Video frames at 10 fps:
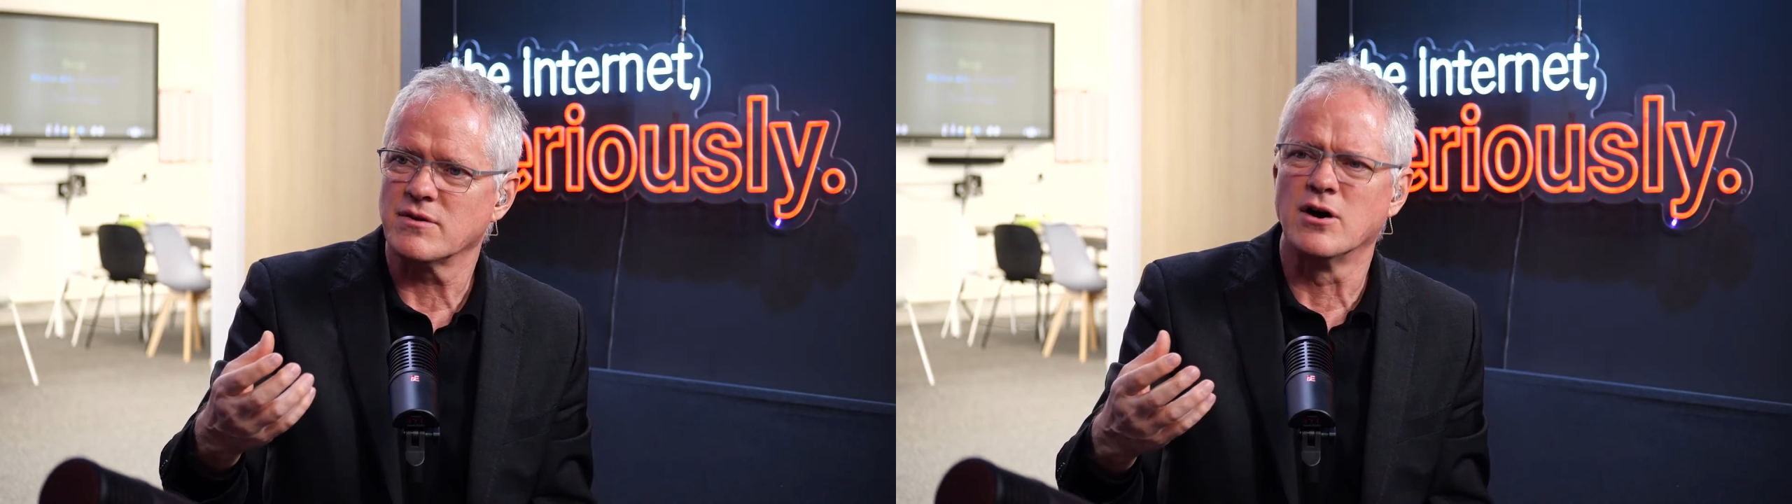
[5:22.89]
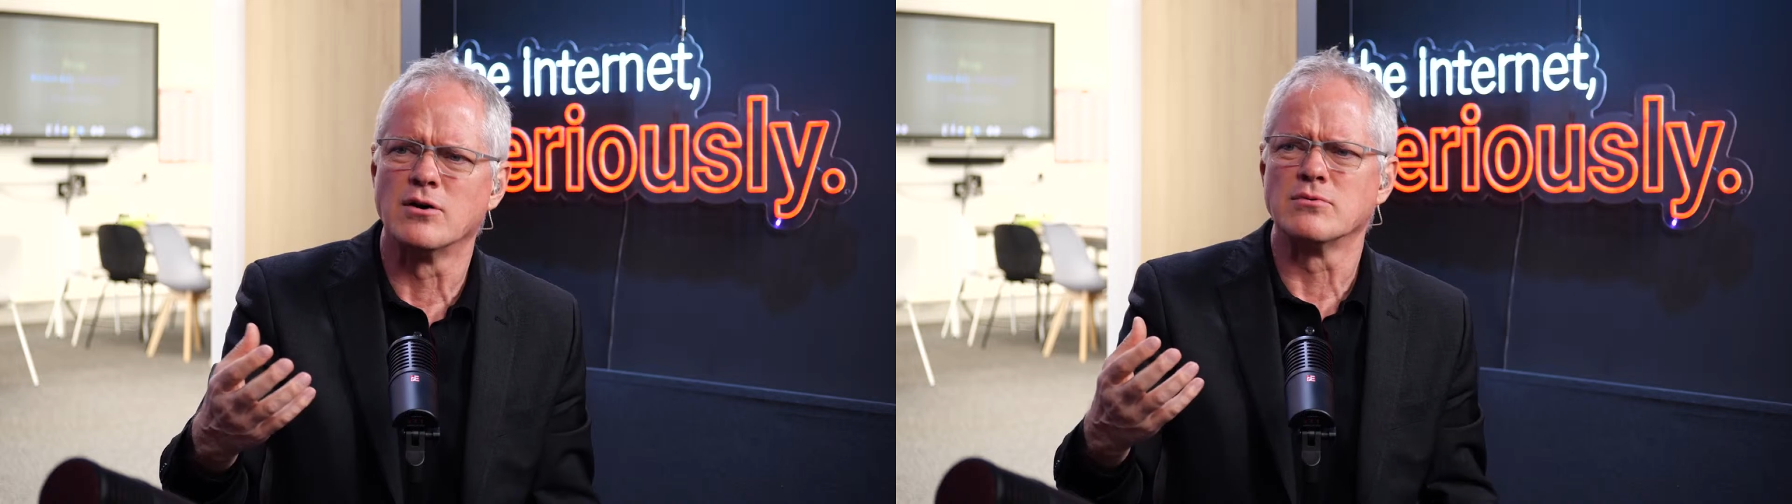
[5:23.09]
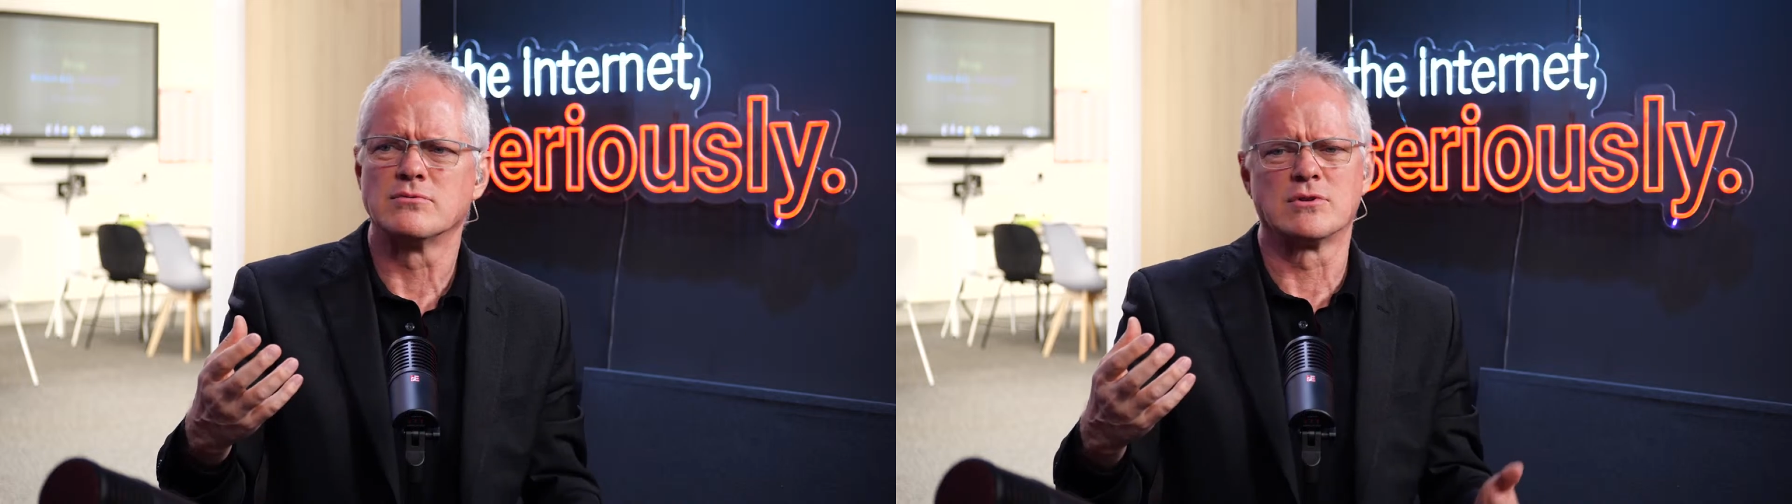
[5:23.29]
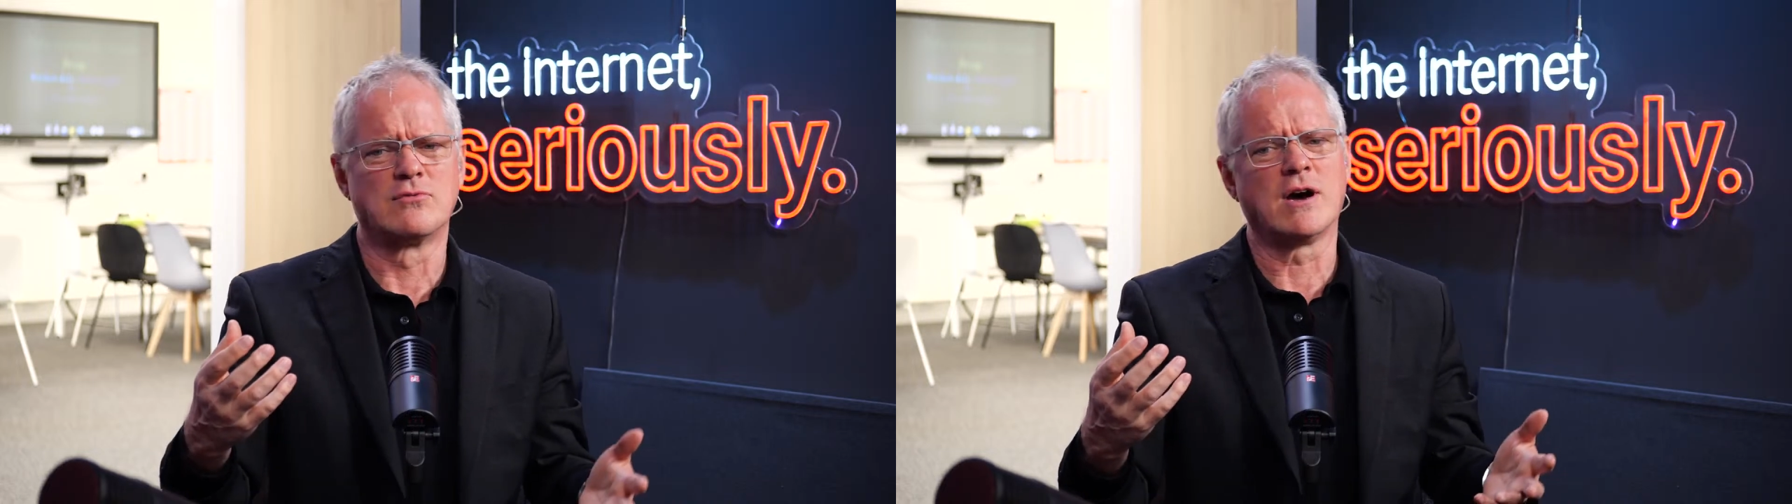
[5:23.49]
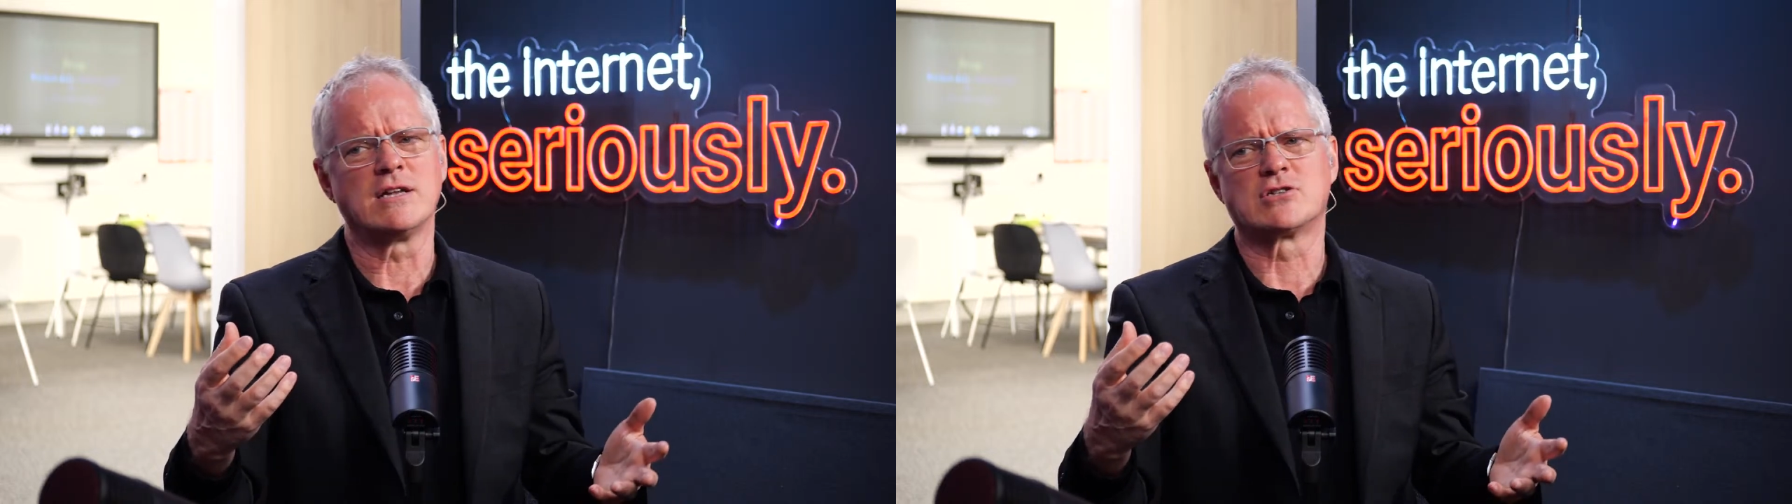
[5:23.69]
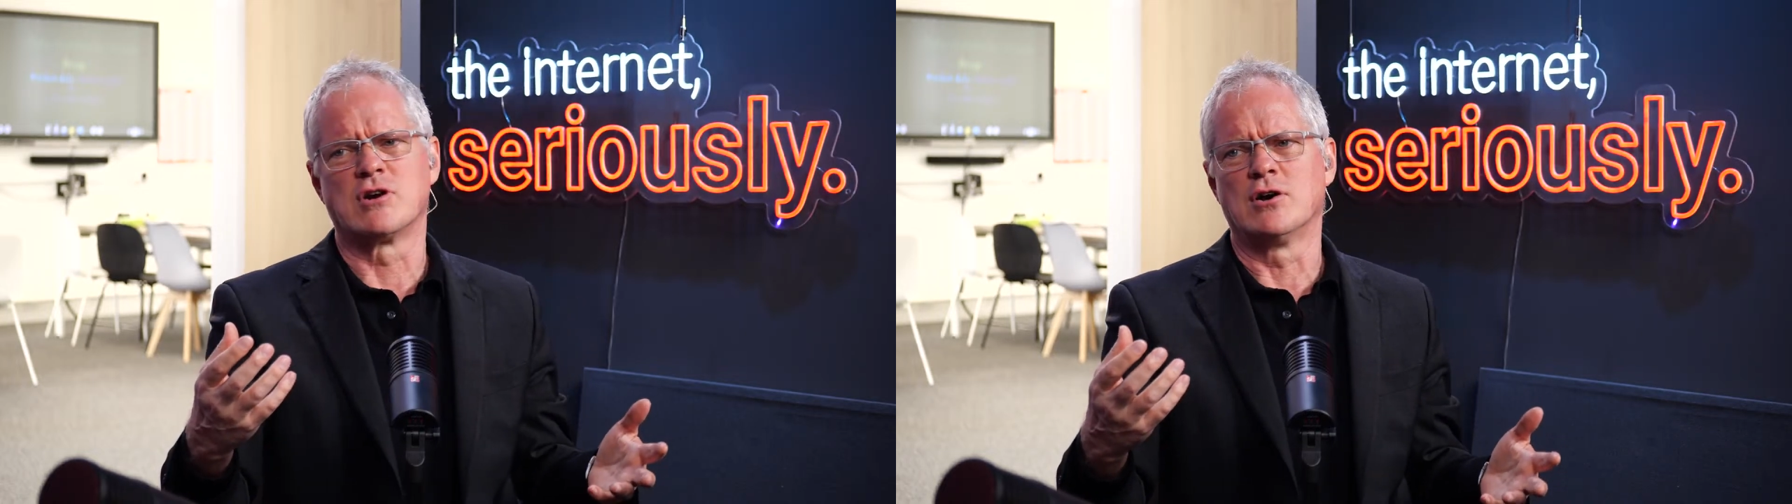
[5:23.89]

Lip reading: Oh, the right drill.